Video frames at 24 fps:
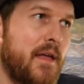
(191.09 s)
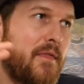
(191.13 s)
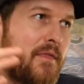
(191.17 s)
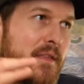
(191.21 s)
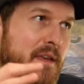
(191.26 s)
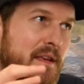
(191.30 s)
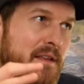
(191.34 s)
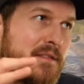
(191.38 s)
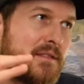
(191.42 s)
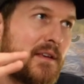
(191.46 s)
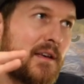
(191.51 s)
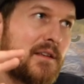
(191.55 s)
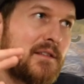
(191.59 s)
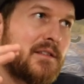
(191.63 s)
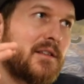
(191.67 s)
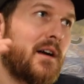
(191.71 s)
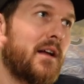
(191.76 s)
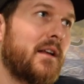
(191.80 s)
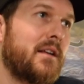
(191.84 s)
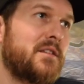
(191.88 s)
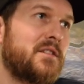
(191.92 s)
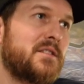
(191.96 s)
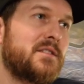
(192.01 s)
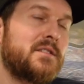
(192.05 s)
These things
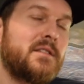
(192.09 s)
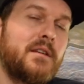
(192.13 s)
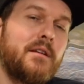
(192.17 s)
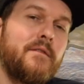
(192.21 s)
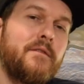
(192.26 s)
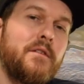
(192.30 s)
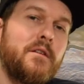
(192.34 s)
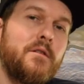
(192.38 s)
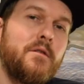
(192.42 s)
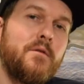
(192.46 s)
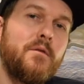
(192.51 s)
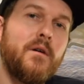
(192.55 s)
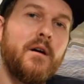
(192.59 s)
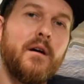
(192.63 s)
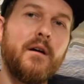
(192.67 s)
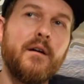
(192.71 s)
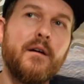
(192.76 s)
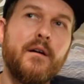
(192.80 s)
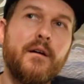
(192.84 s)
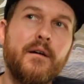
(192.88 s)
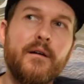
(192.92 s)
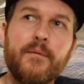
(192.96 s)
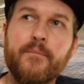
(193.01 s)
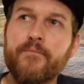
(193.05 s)
kind of just give you
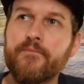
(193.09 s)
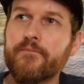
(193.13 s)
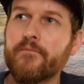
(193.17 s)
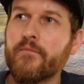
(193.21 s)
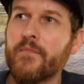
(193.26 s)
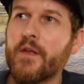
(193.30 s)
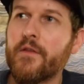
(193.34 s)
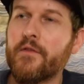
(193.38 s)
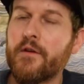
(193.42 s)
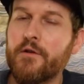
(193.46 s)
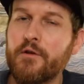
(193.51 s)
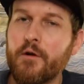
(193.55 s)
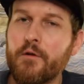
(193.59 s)
the